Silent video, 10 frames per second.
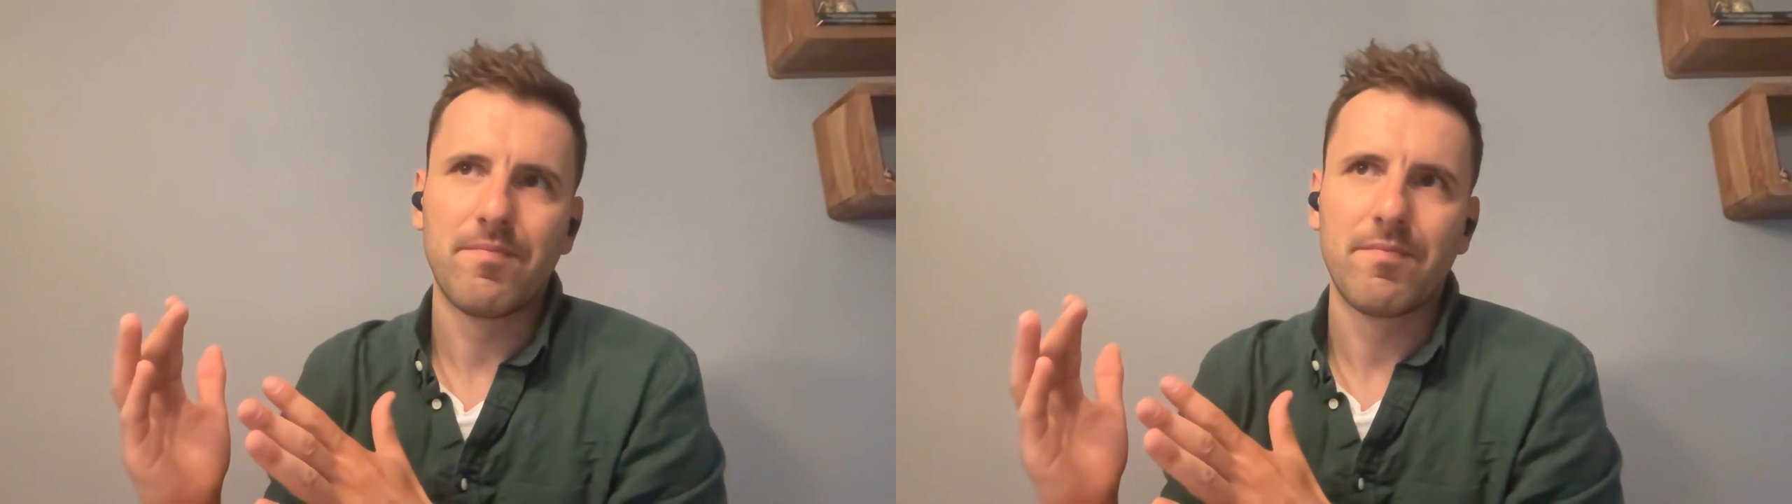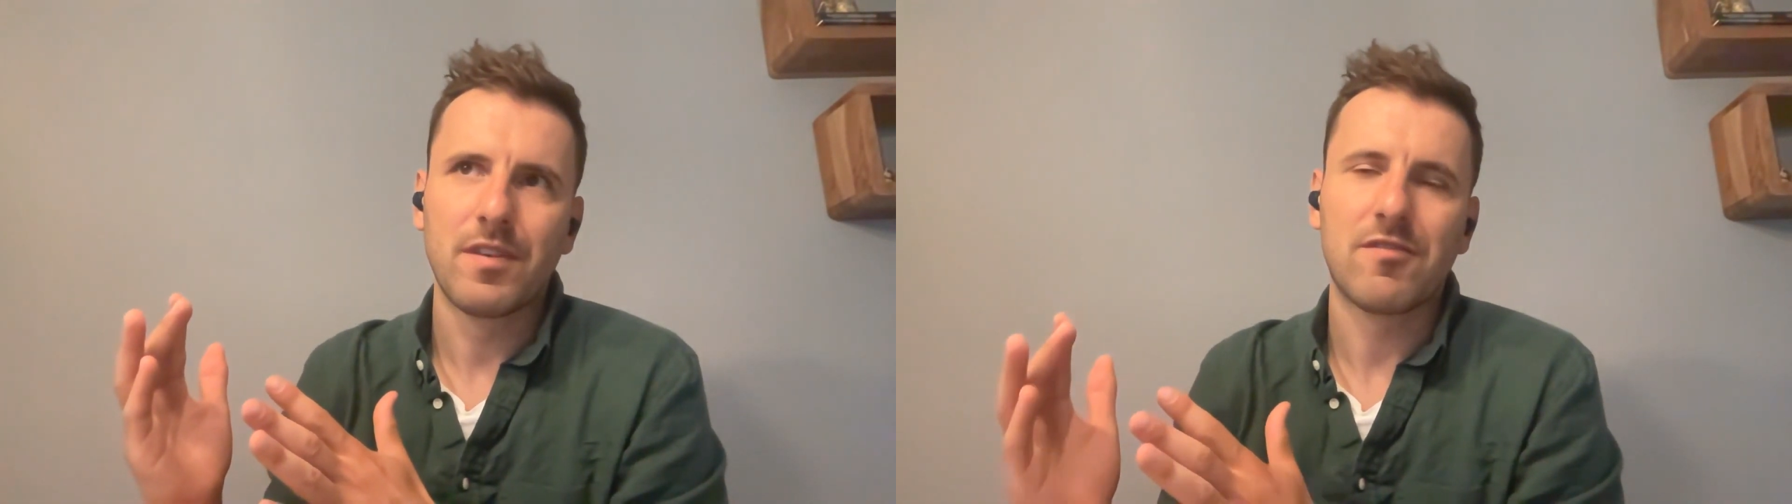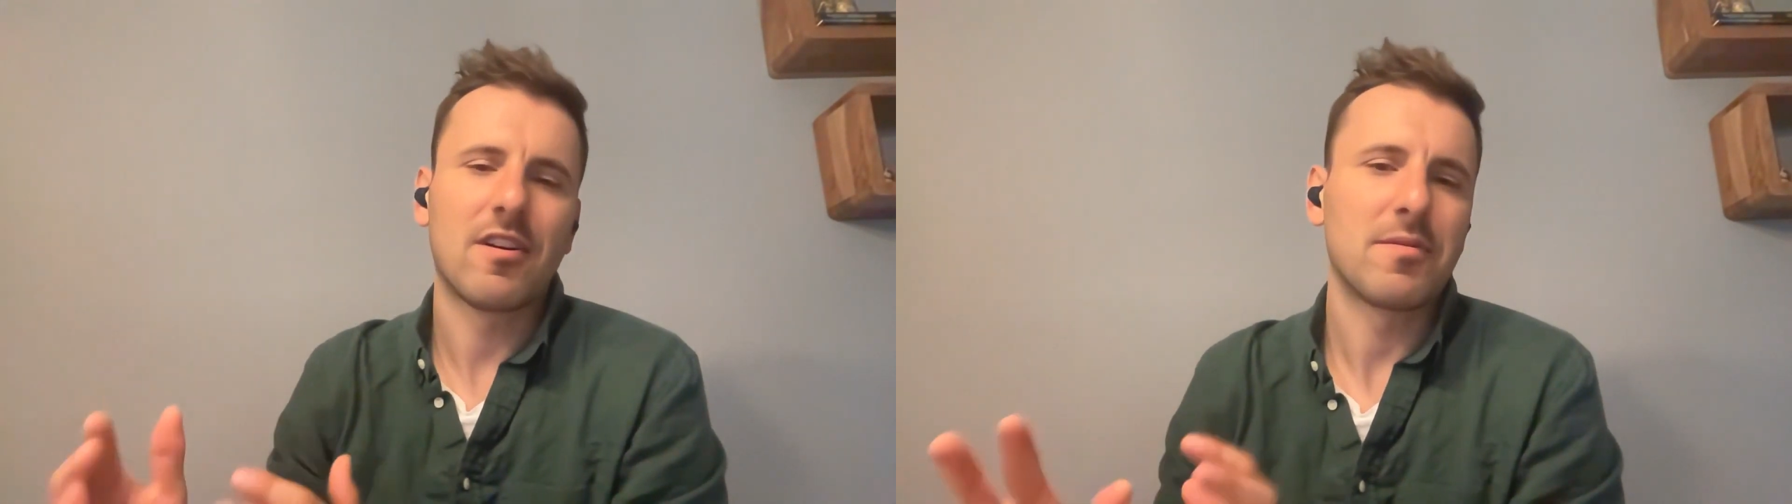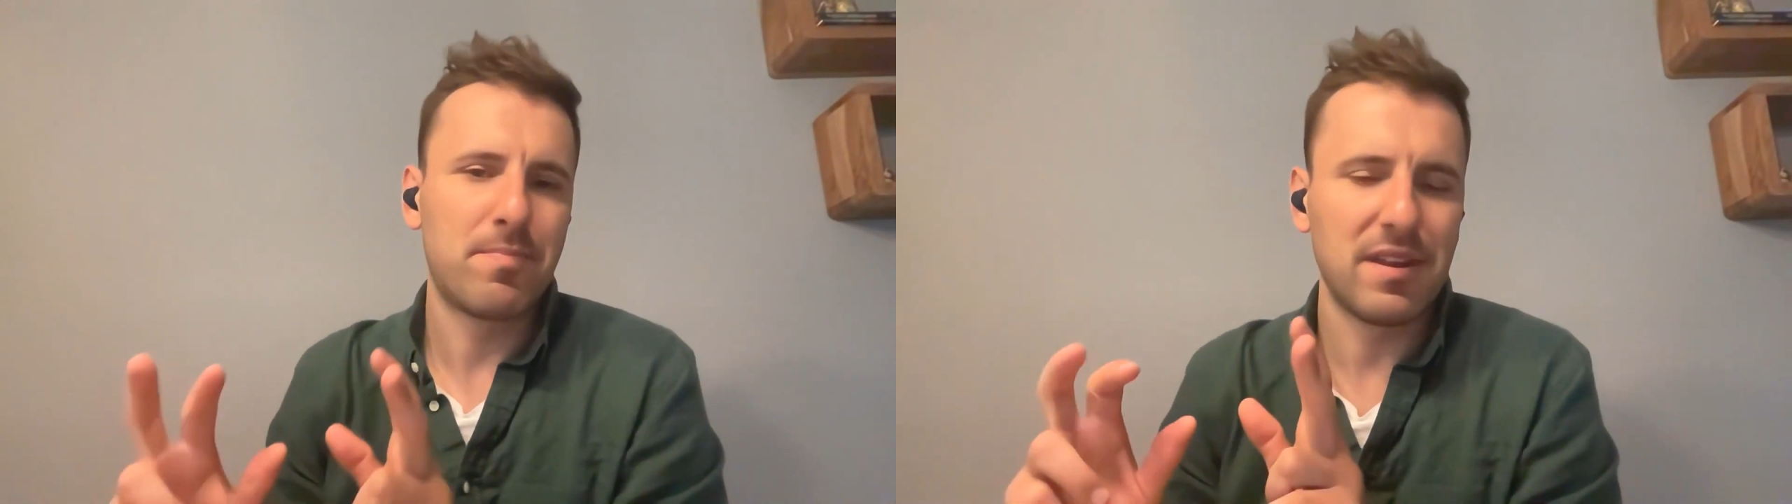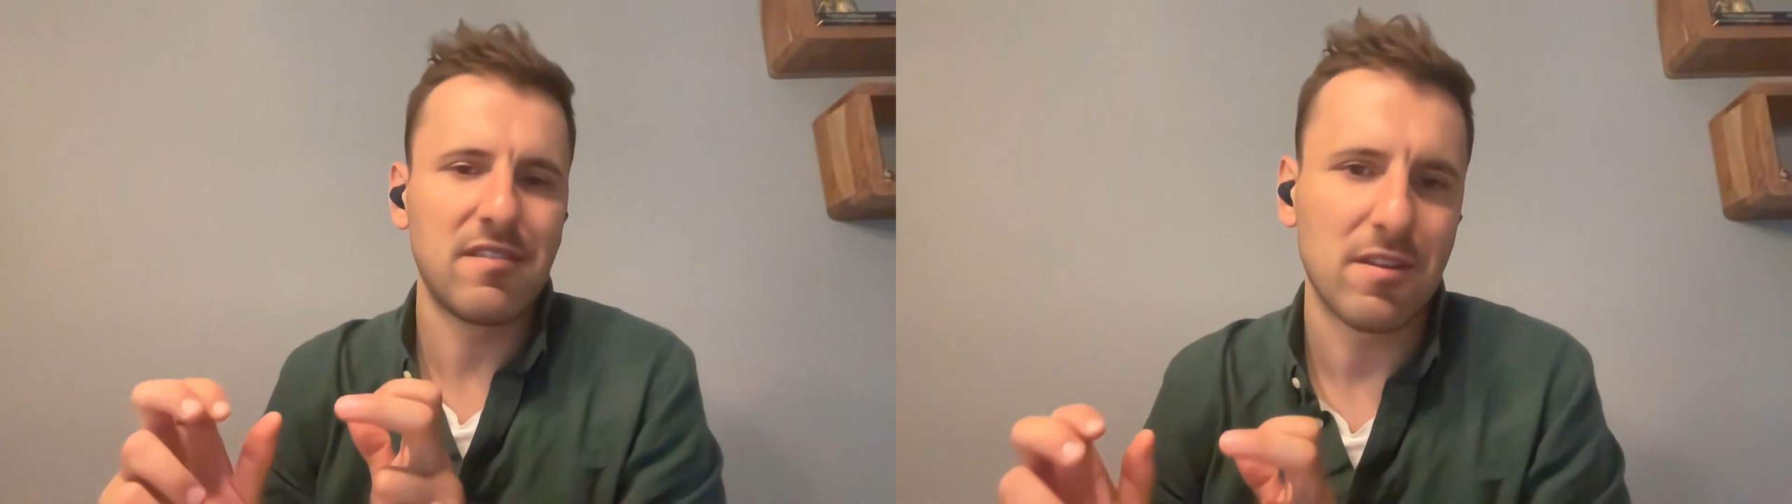start
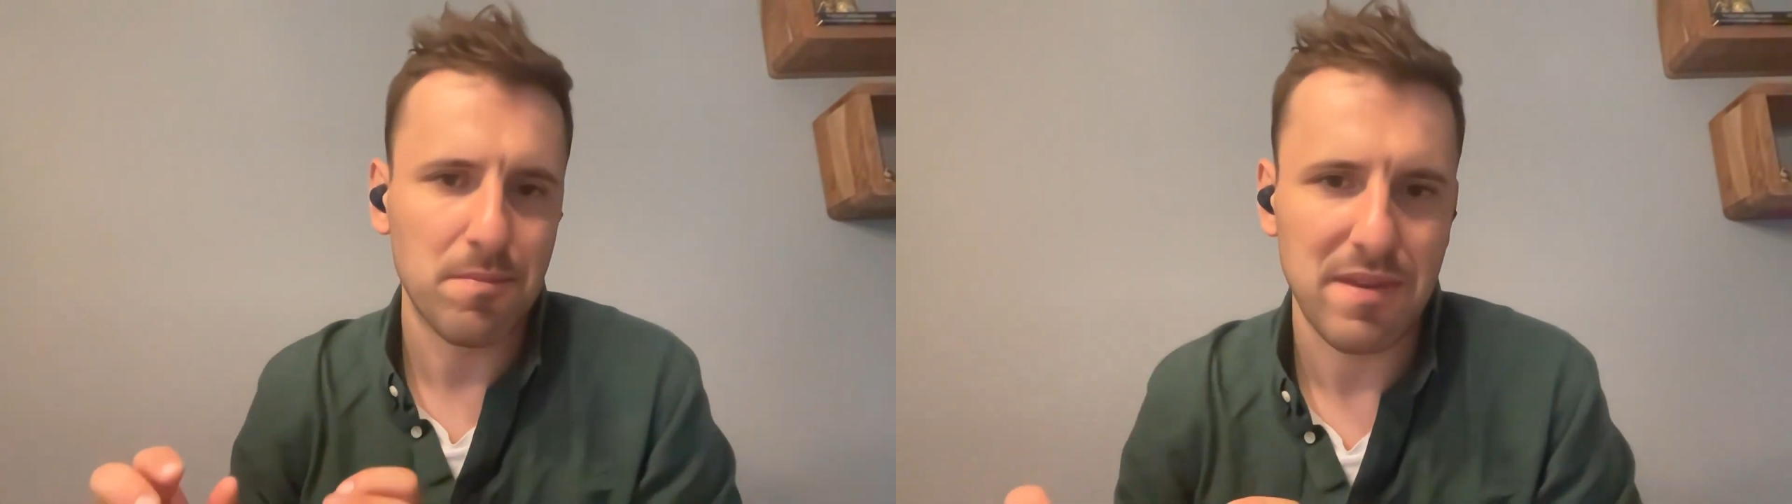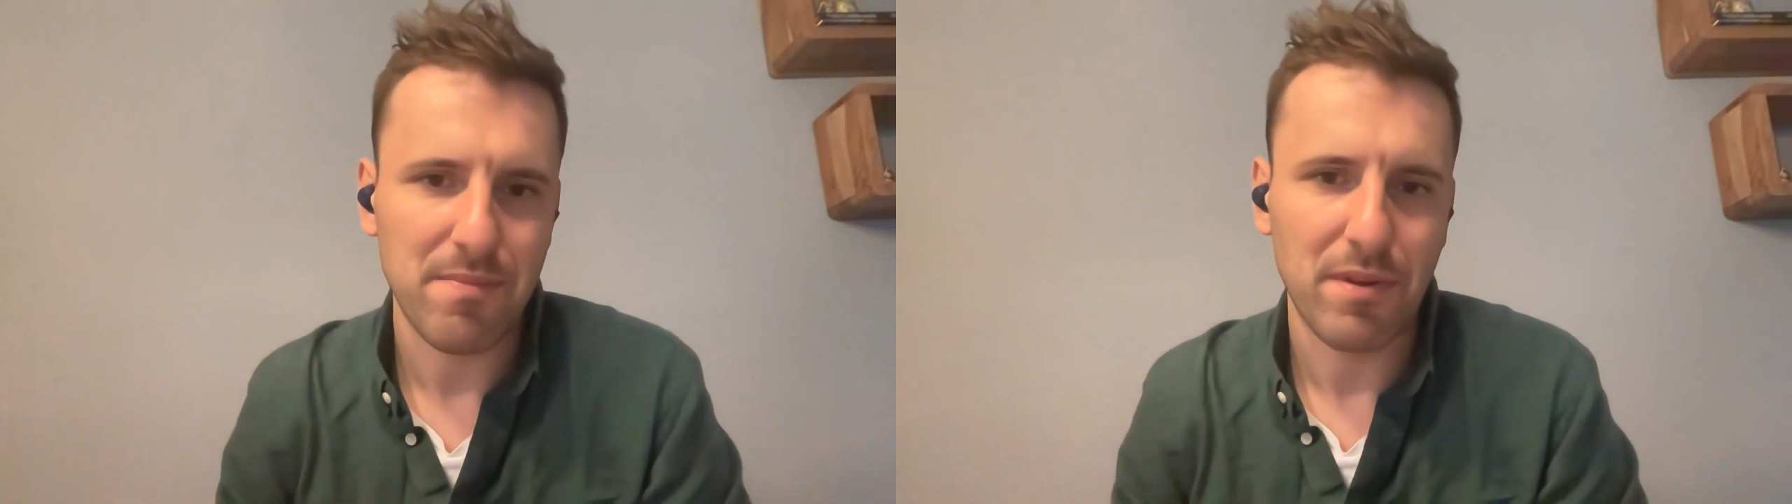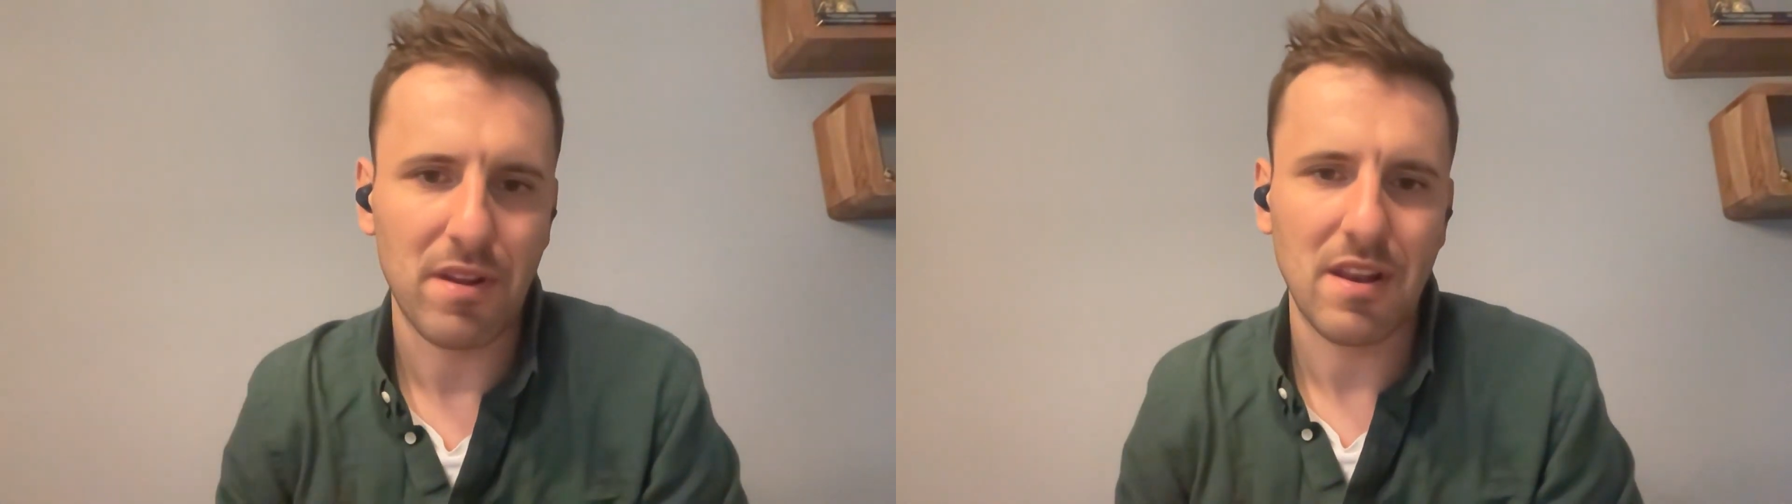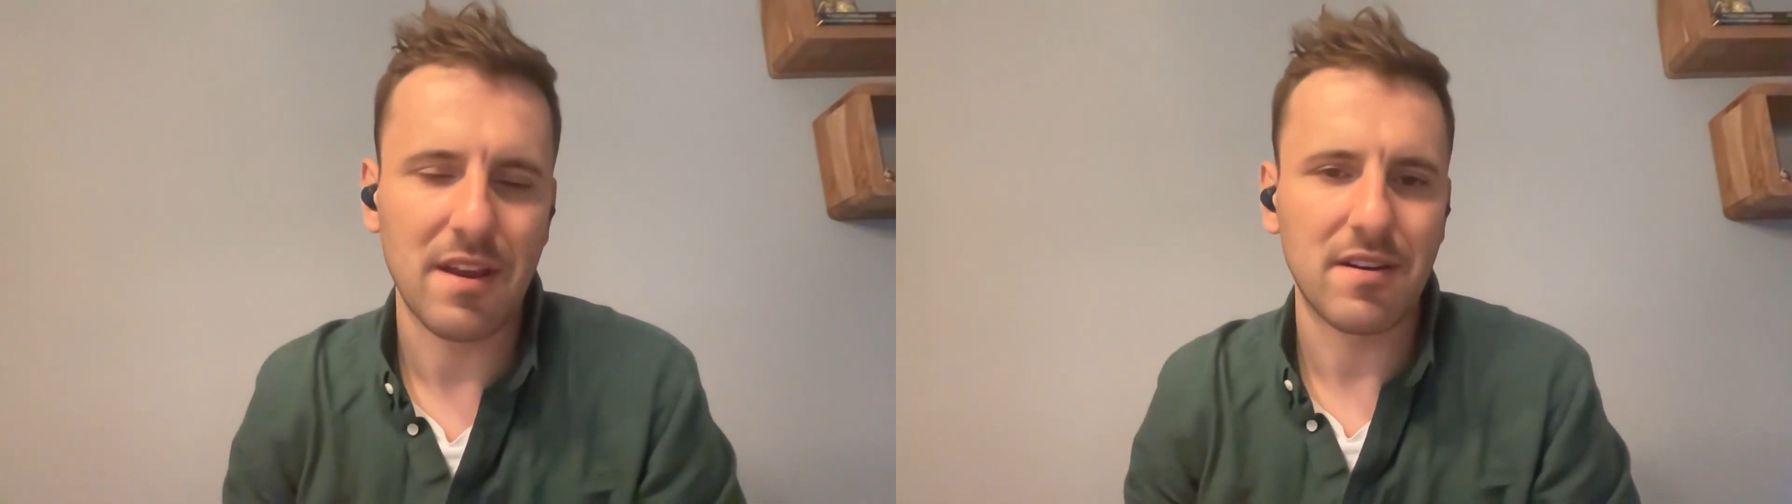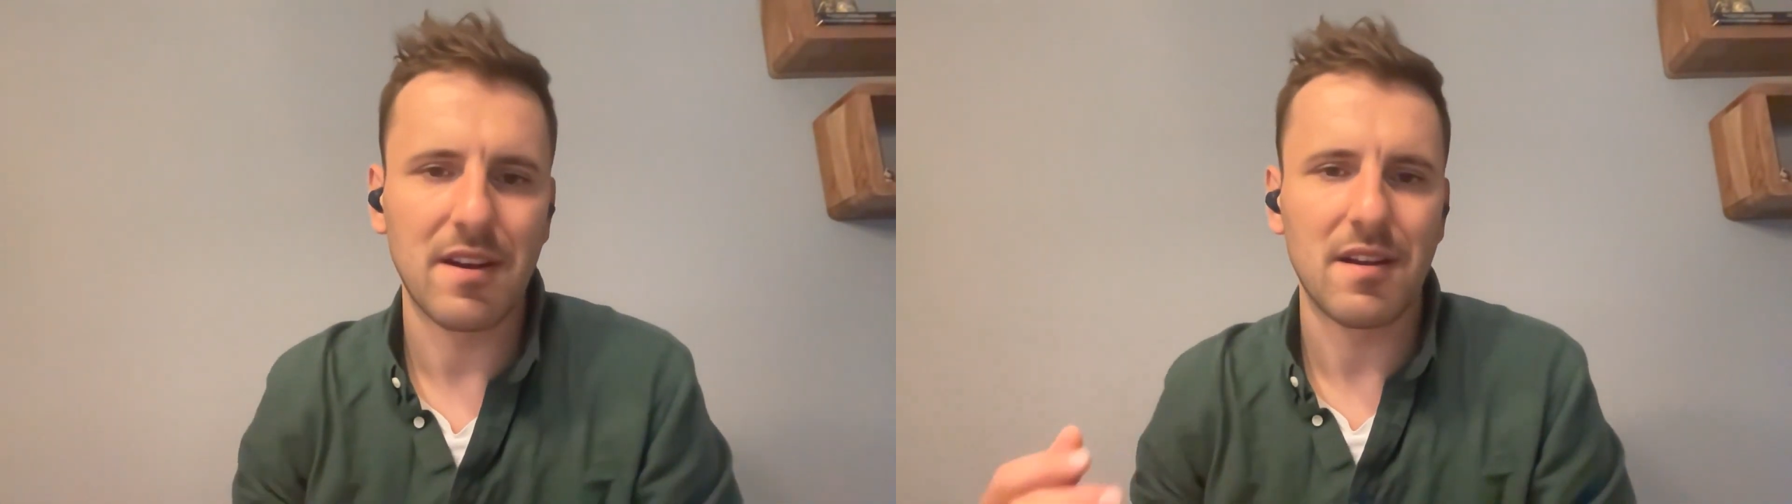pleasing people
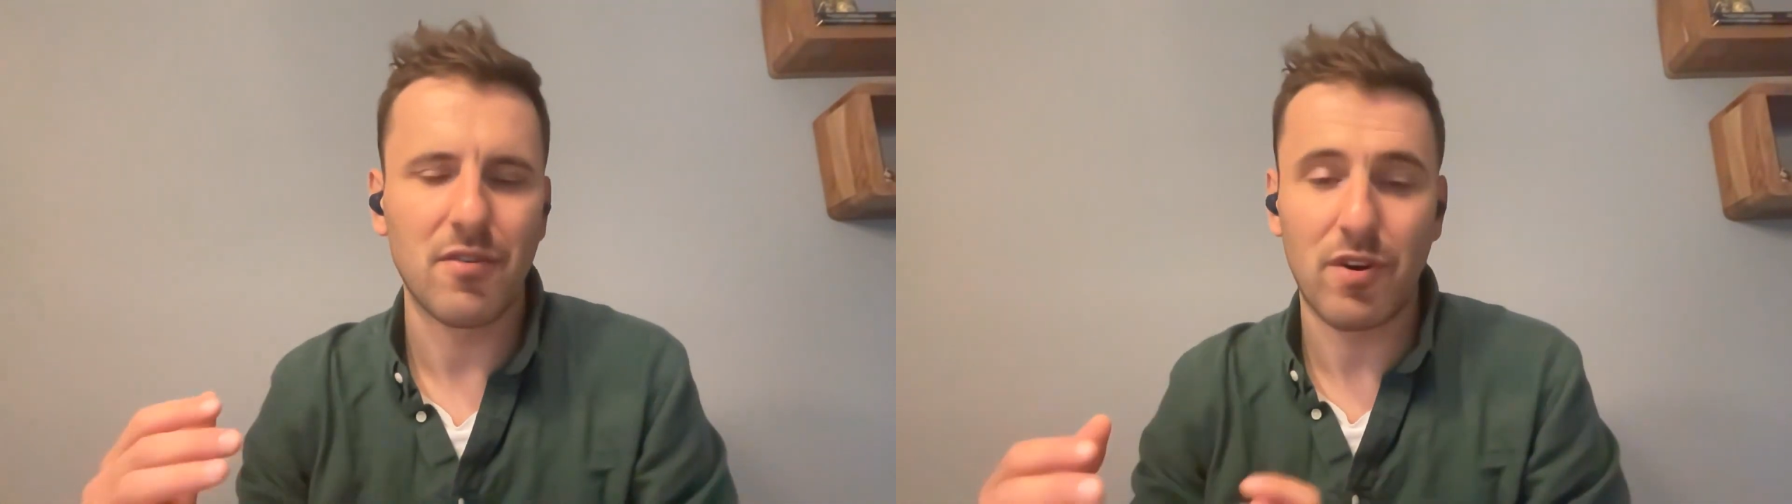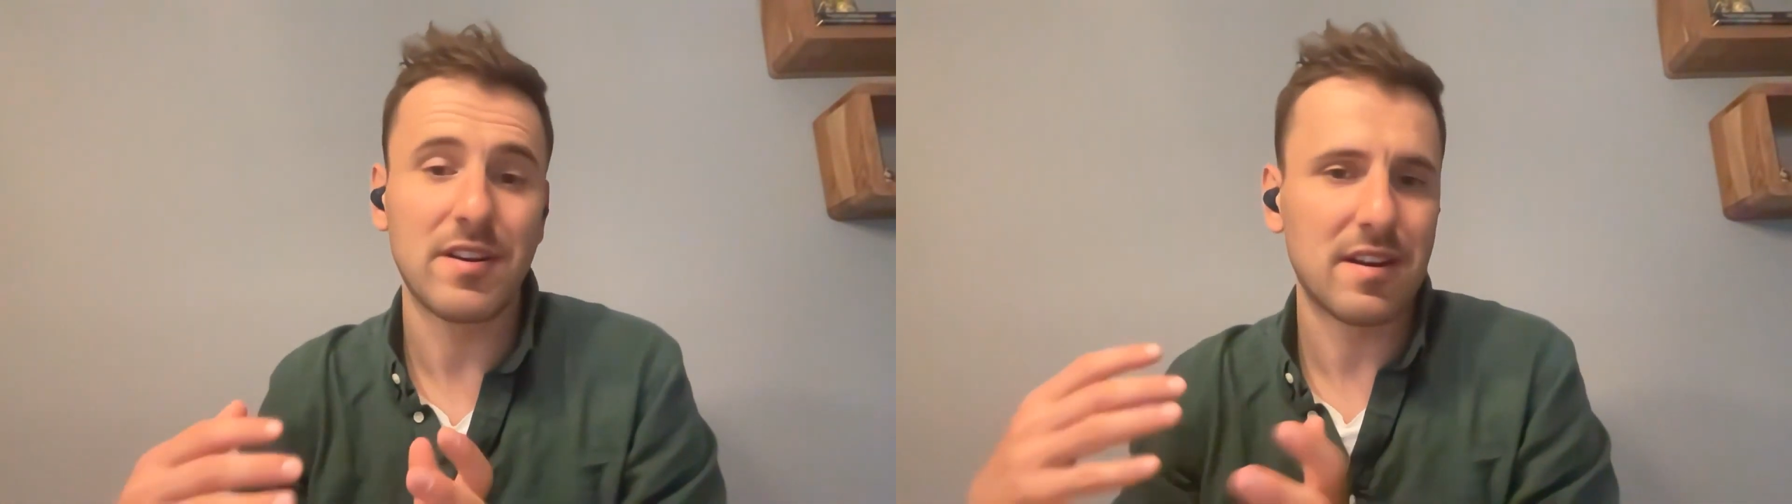rather